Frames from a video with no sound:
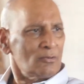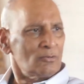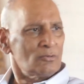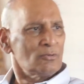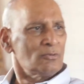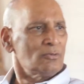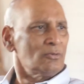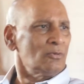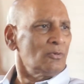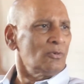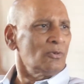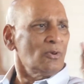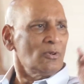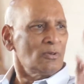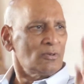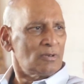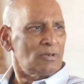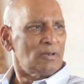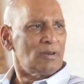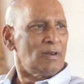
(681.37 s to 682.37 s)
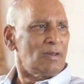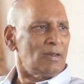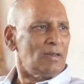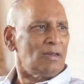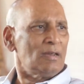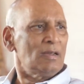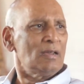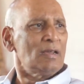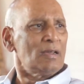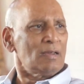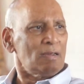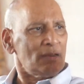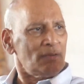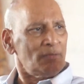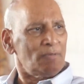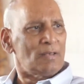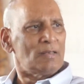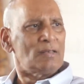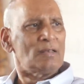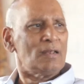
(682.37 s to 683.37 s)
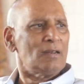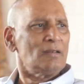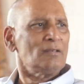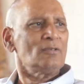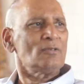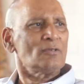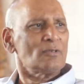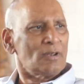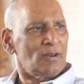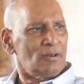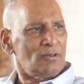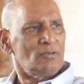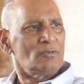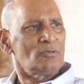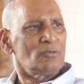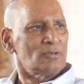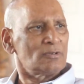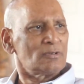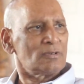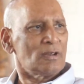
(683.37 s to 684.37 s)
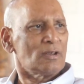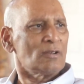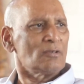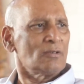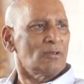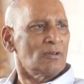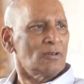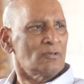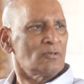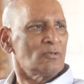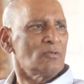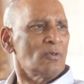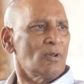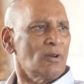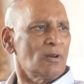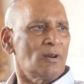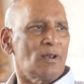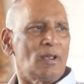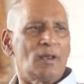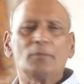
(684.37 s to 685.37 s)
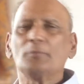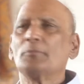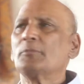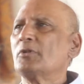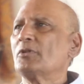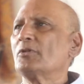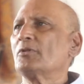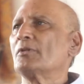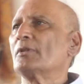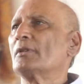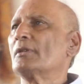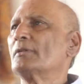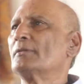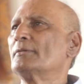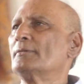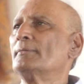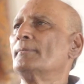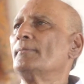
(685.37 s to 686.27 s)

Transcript: two, three, even then you can use singular, dual and plural.